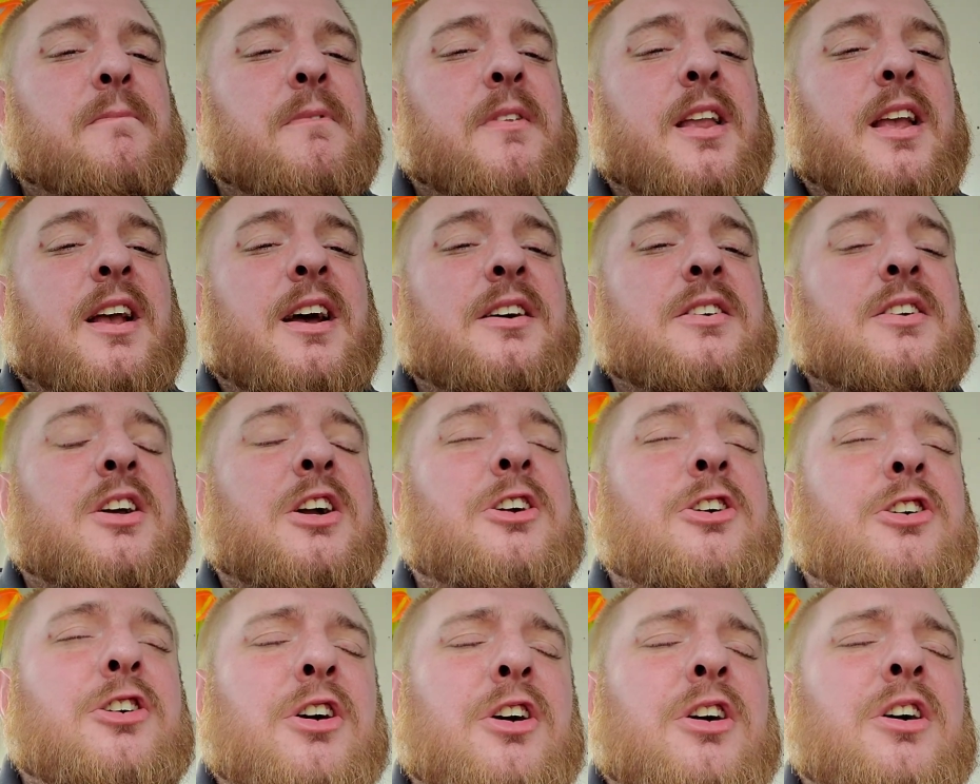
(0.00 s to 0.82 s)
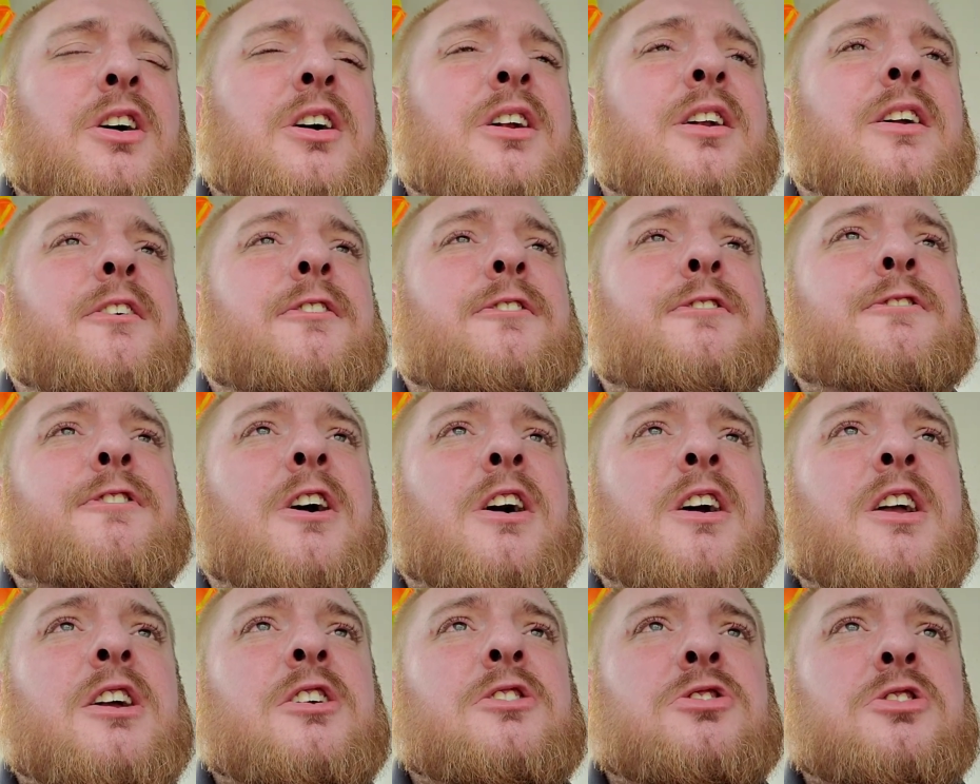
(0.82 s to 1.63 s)
That was a good
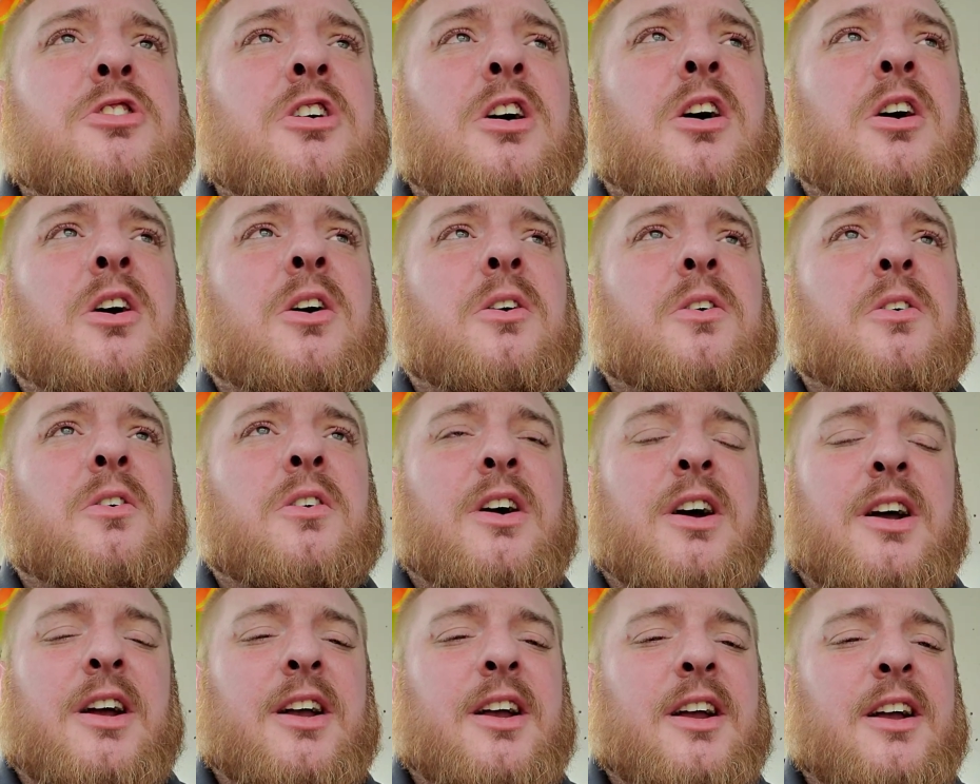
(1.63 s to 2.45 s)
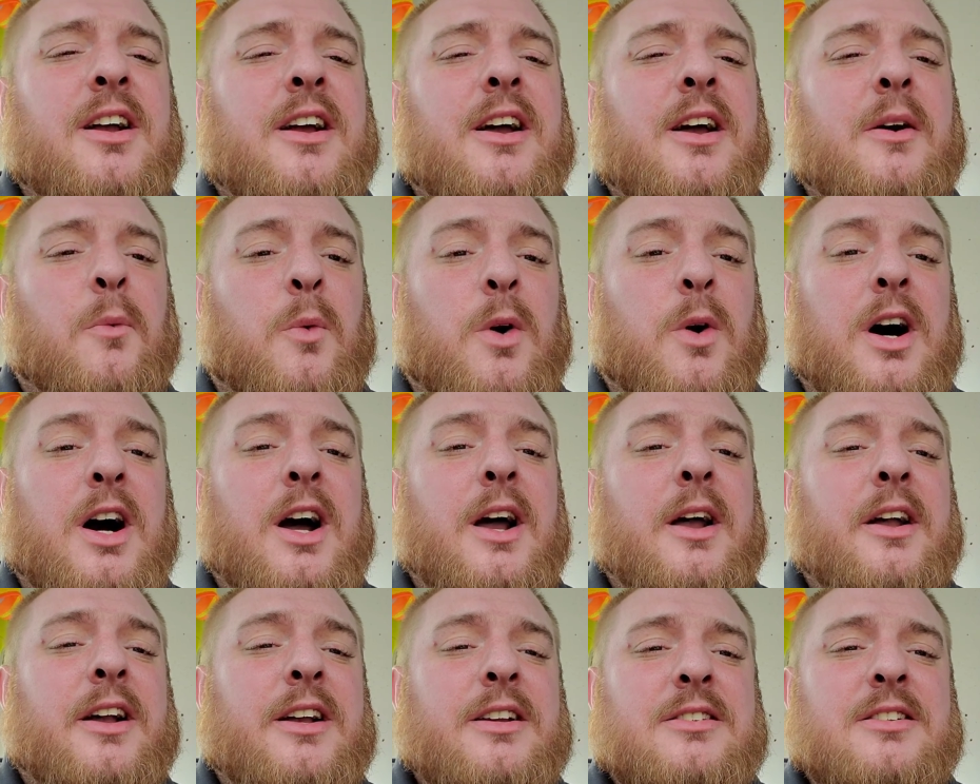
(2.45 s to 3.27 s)
fucking show. And
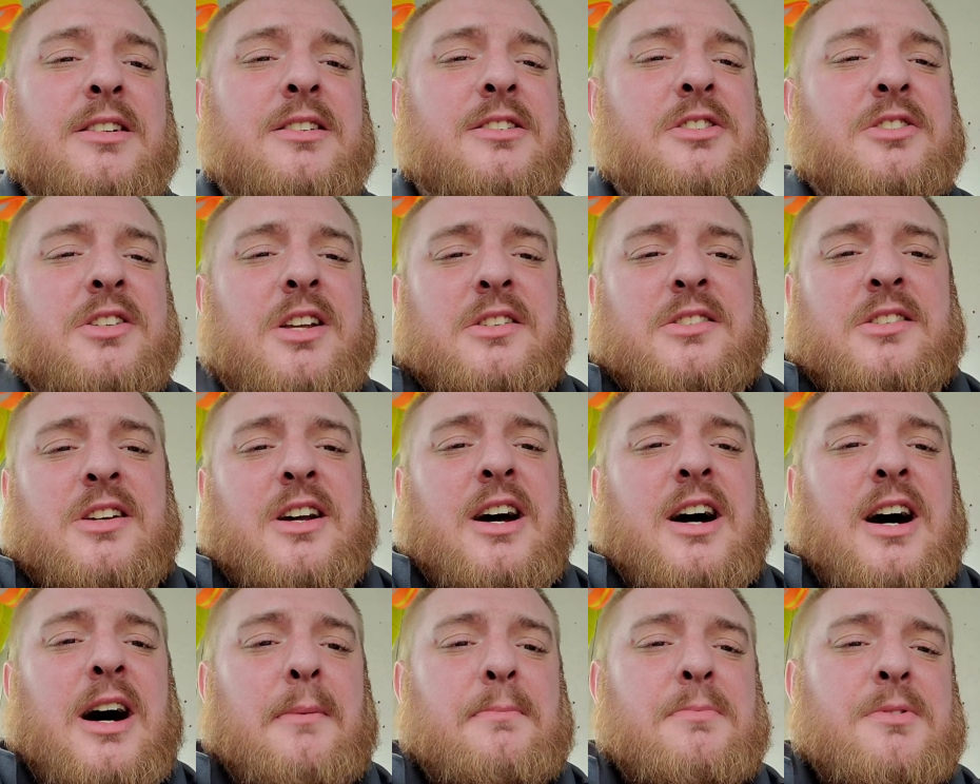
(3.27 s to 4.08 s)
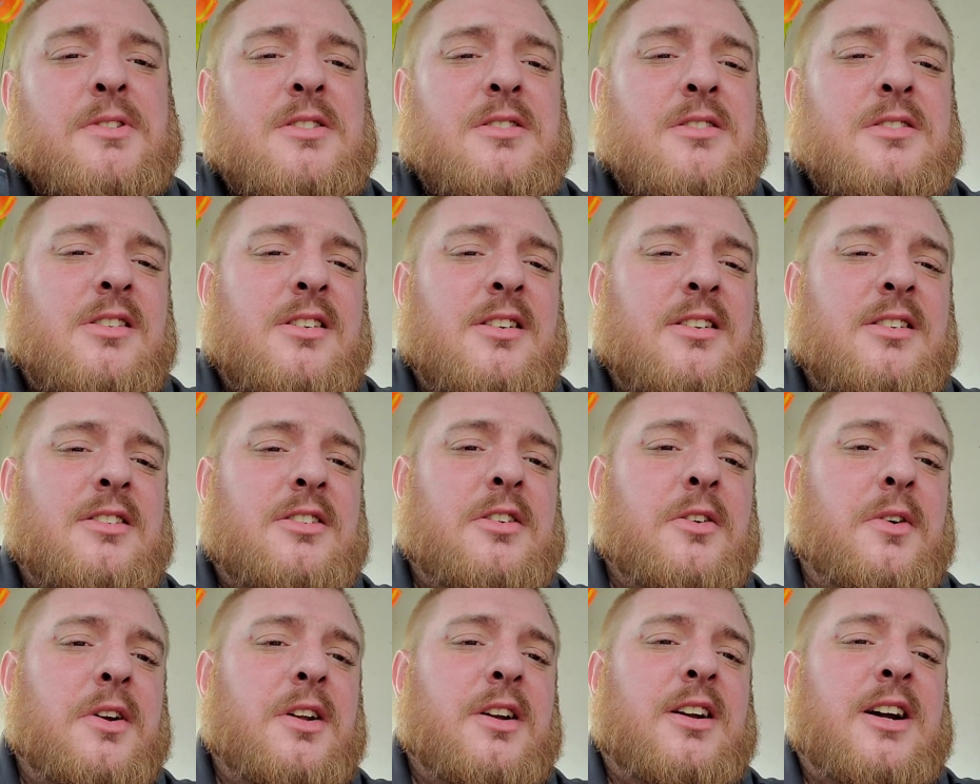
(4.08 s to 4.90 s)
why? Because it just has cops
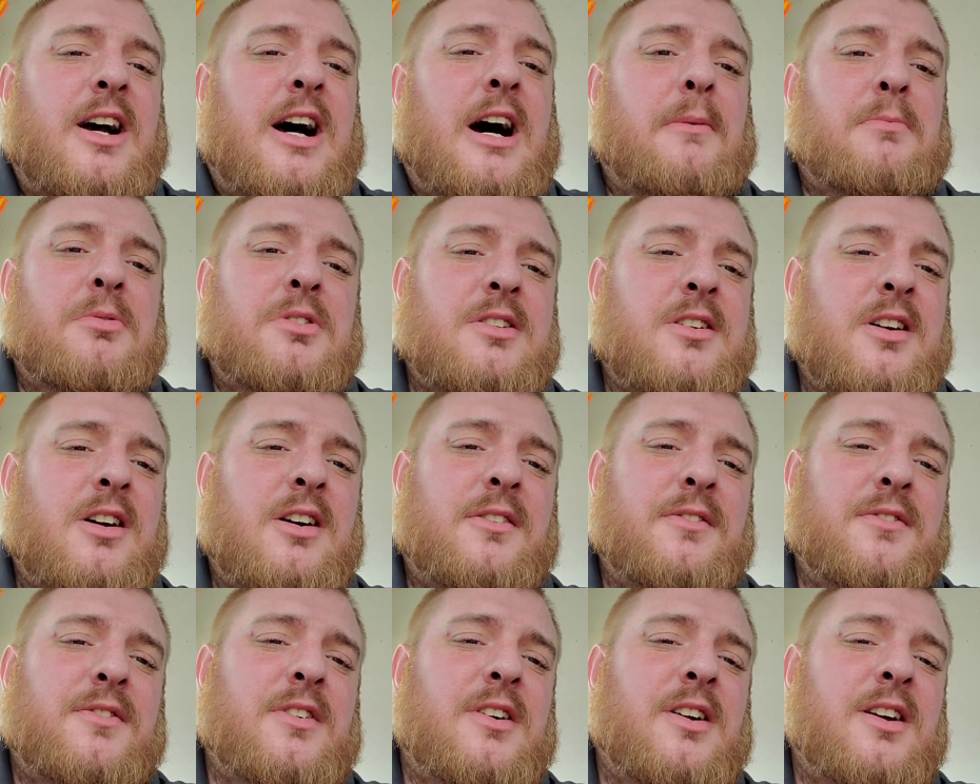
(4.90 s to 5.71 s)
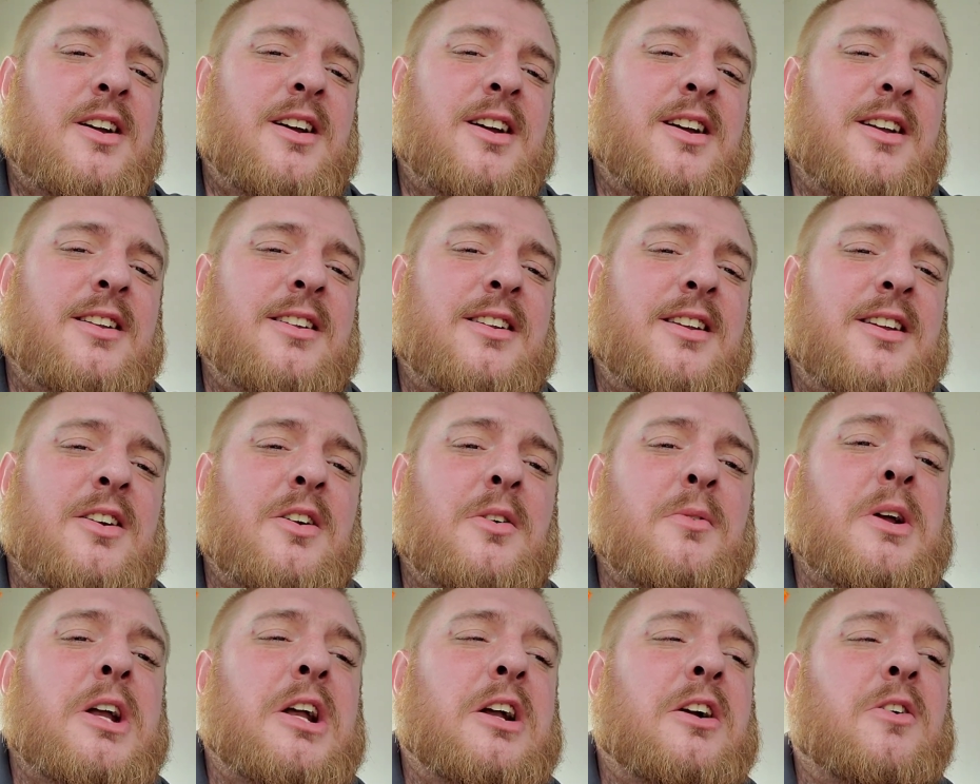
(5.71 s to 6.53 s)
doing cop stuff. And you know,
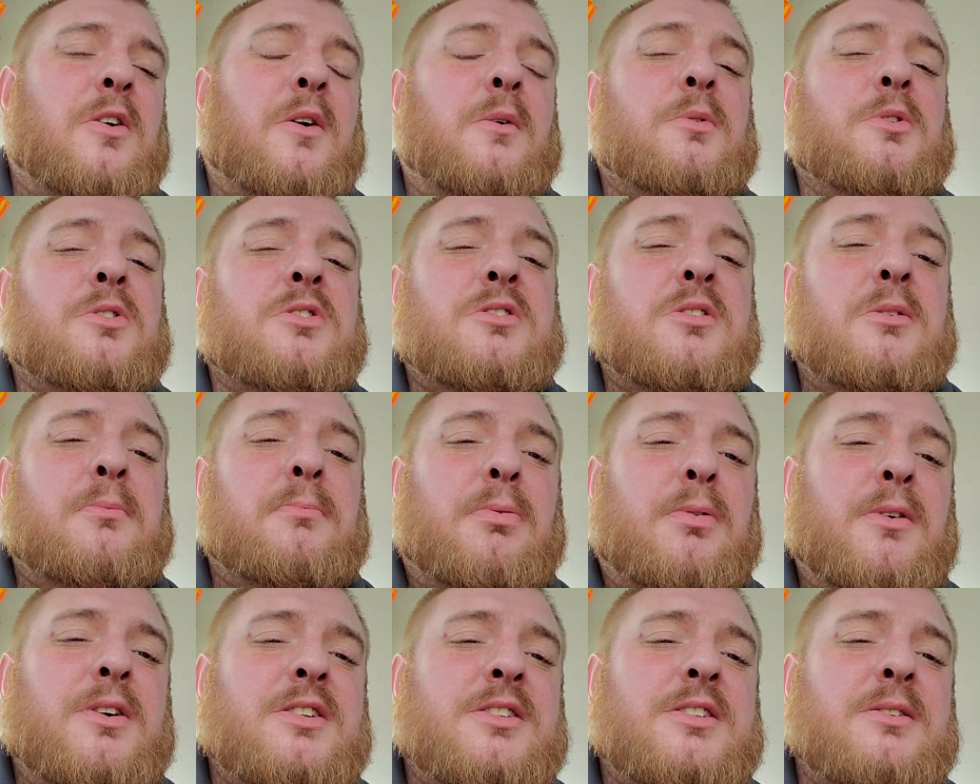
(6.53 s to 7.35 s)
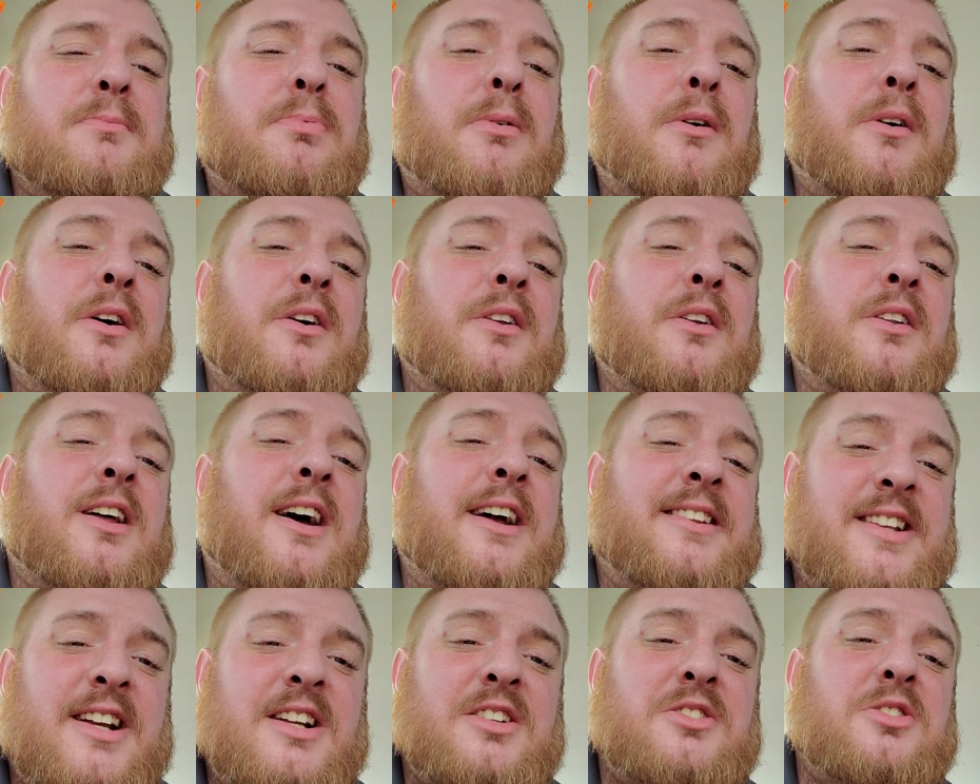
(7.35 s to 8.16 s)
like criminals in prison probably
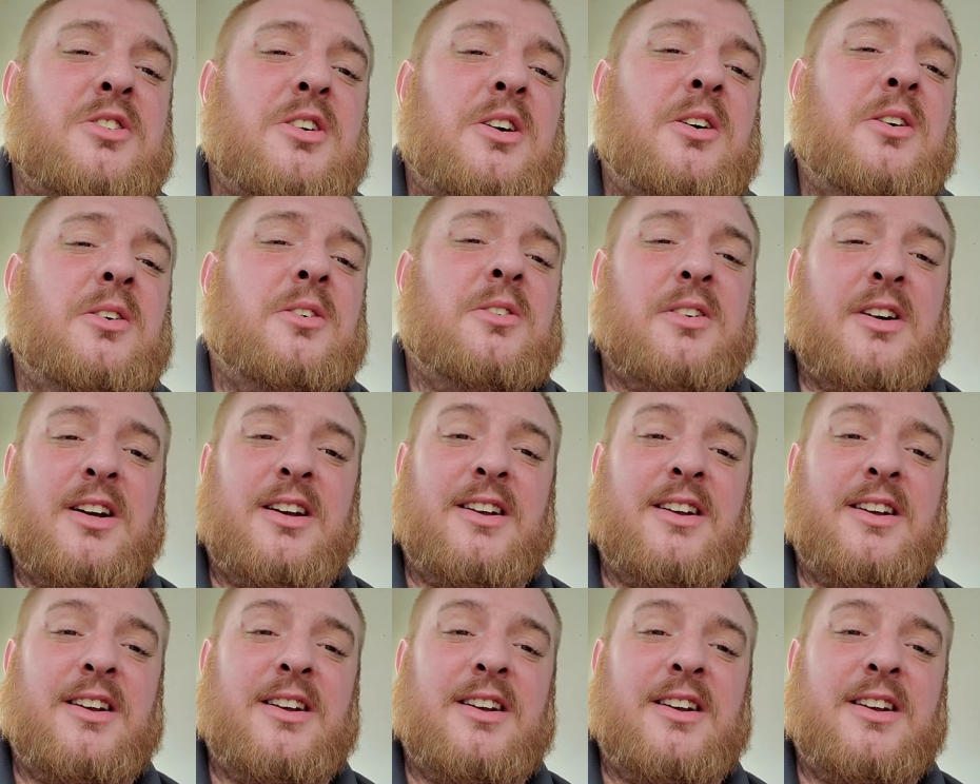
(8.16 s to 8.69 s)
like that show.